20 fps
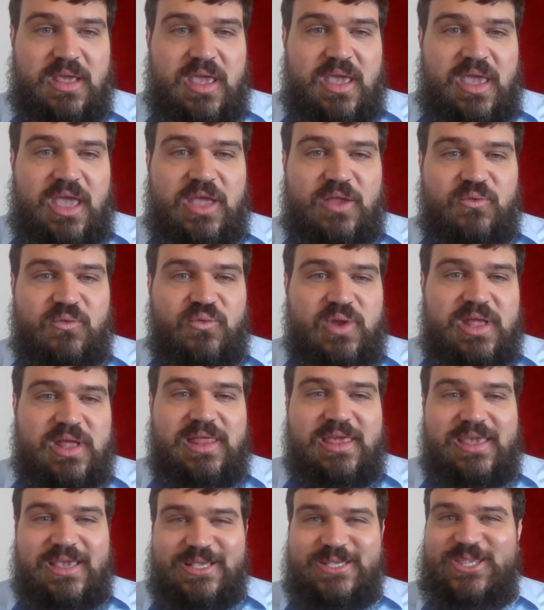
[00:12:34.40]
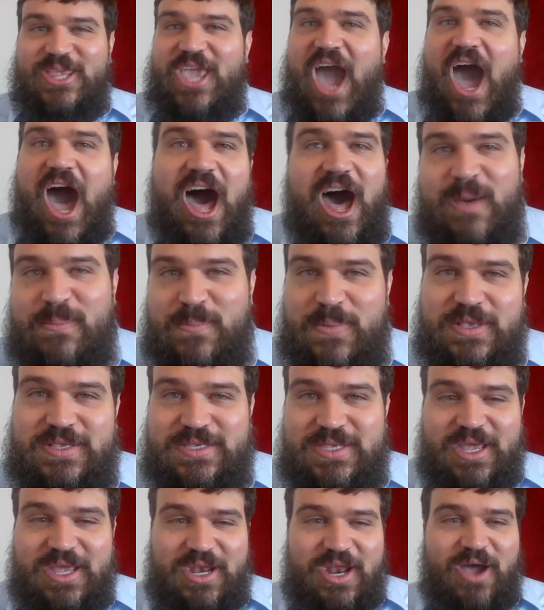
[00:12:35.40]
It really is the
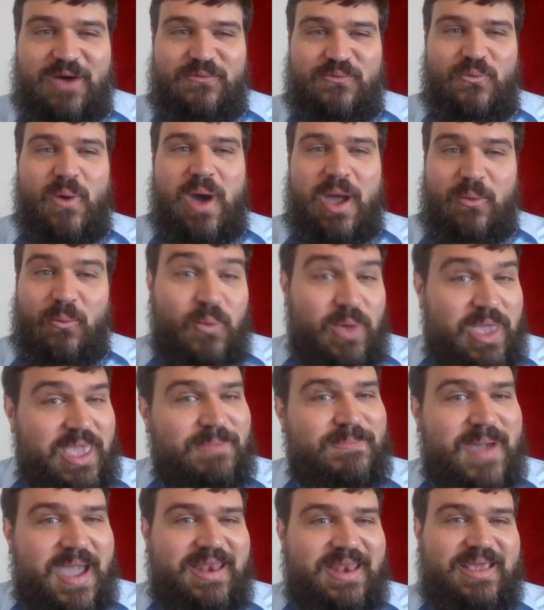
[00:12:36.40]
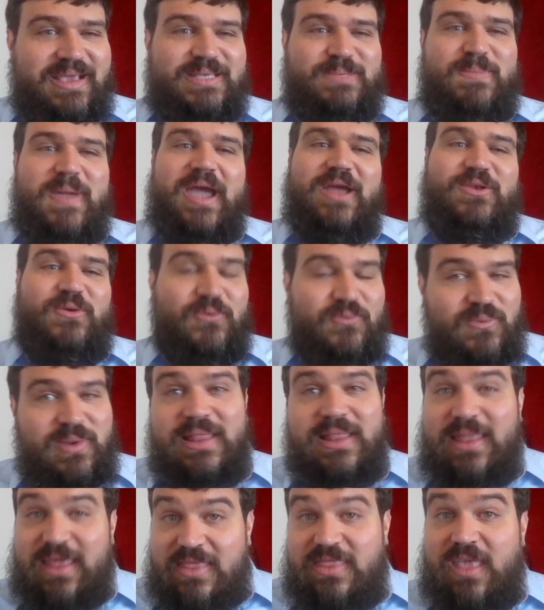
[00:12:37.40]
opposite of what we might expect, or
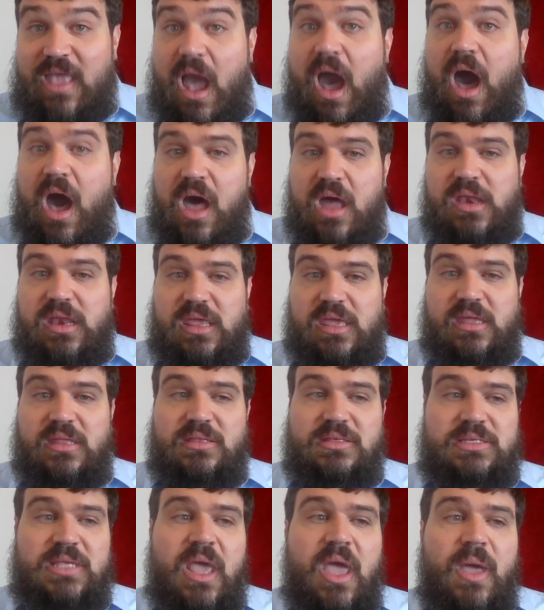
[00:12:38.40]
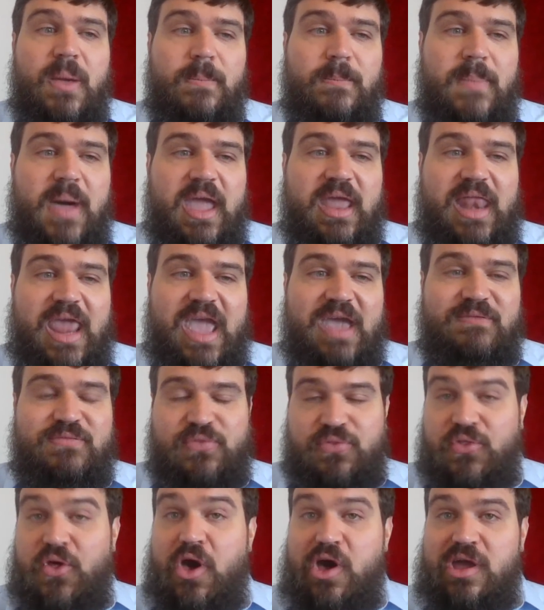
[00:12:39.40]
really the audience might have
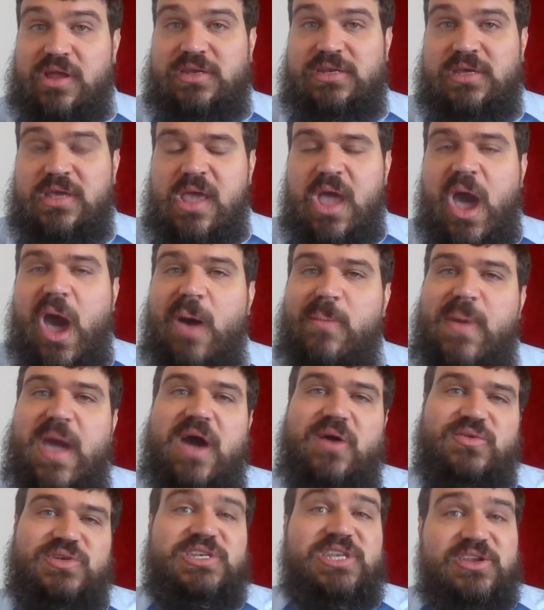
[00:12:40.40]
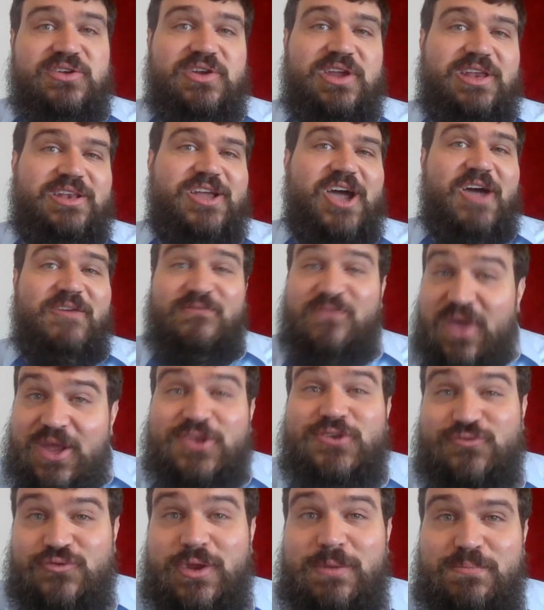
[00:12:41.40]
thought about during a
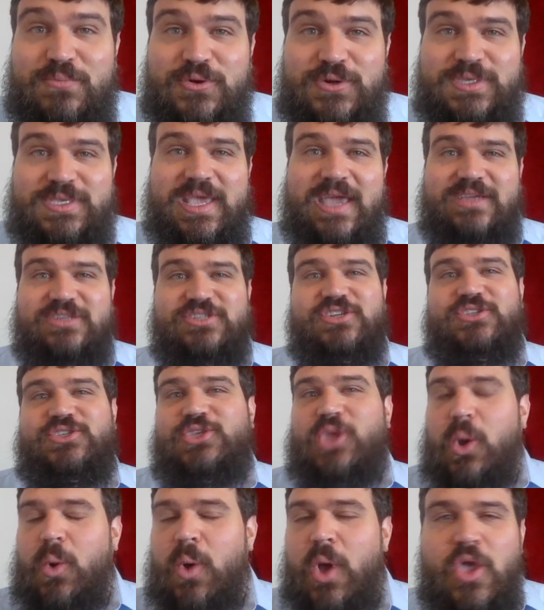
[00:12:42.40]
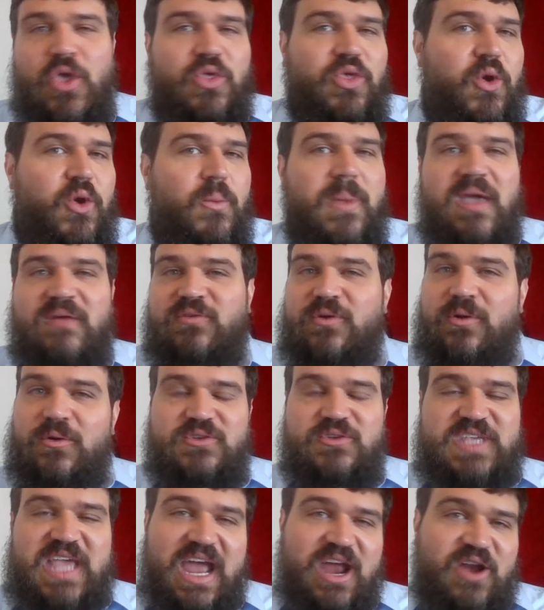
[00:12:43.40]
victory procession. So whomever
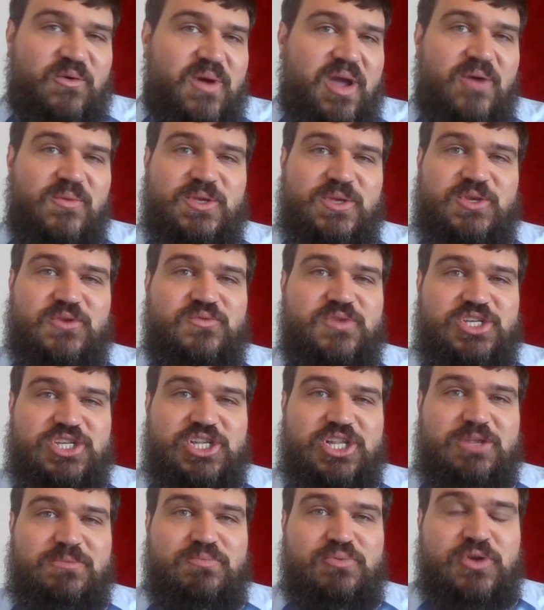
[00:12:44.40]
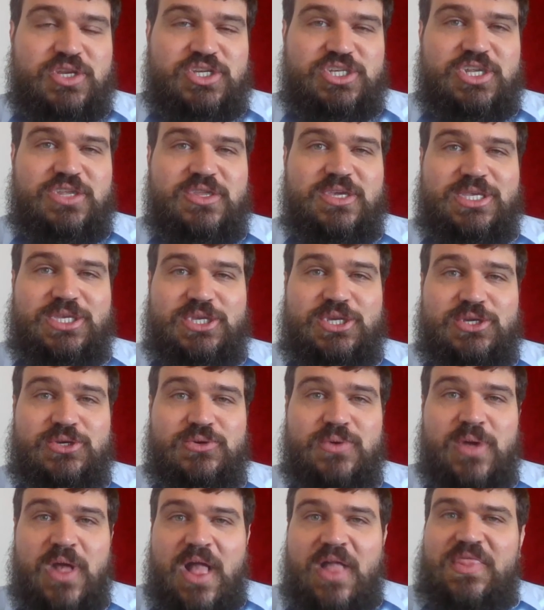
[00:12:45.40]
Zechariah was originally preaching this
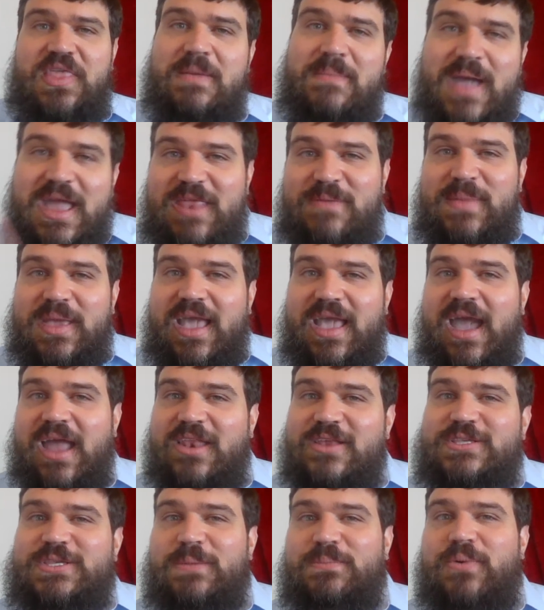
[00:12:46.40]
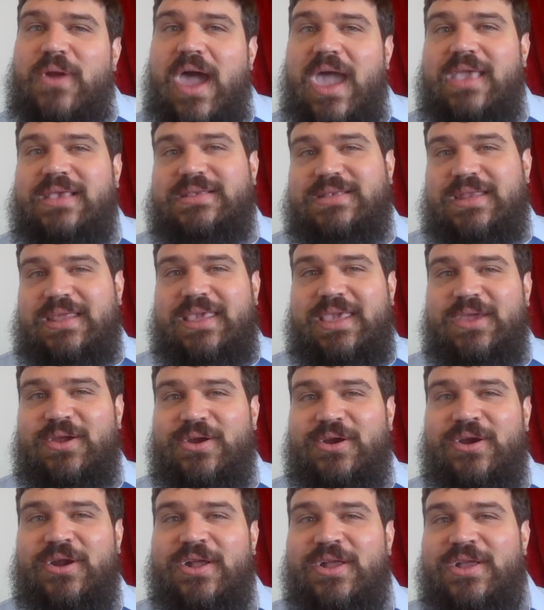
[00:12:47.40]
to, they might have been kind of surprised to hear